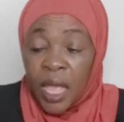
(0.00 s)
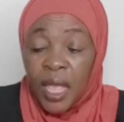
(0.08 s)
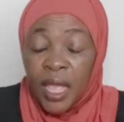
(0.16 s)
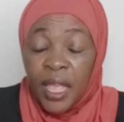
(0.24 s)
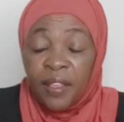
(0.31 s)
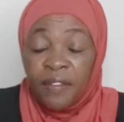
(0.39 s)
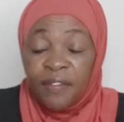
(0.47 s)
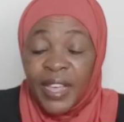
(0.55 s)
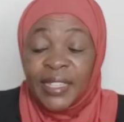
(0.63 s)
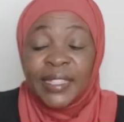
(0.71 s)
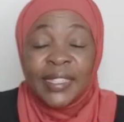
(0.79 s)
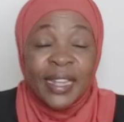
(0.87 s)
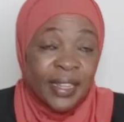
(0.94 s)

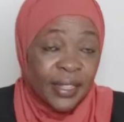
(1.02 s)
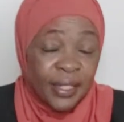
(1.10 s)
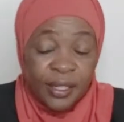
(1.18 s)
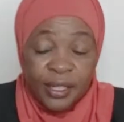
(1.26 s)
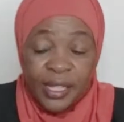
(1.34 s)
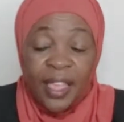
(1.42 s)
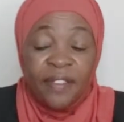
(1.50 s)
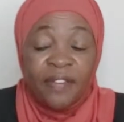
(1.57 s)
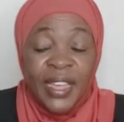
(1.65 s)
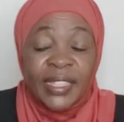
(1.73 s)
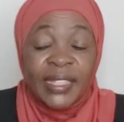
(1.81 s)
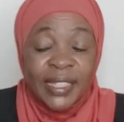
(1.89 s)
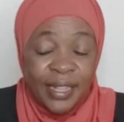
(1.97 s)
investors, the
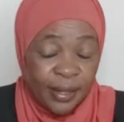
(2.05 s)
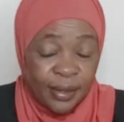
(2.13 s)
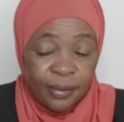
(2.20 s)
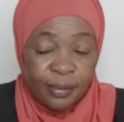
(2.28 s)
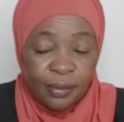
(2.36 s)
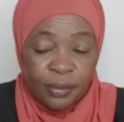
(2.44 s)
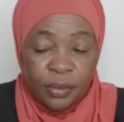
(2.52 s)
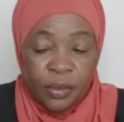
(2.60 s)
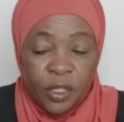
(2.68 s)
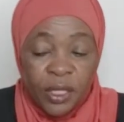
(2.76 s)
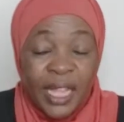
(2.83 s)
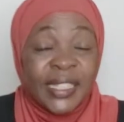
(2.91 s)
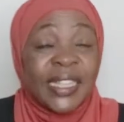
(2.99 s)
investor,
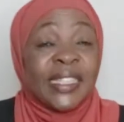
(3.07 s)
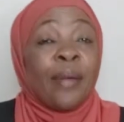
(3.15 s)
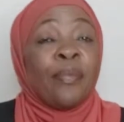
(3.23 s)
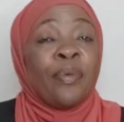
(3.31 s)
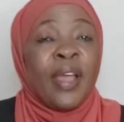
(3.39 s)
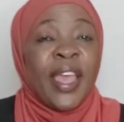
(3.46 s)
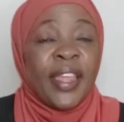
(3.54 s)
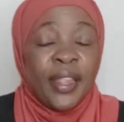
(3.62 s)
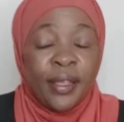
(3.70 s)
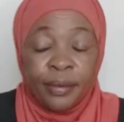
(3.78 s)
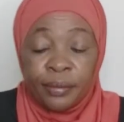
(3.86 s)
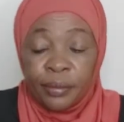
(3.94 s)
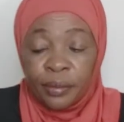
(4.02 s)
that's a subheading.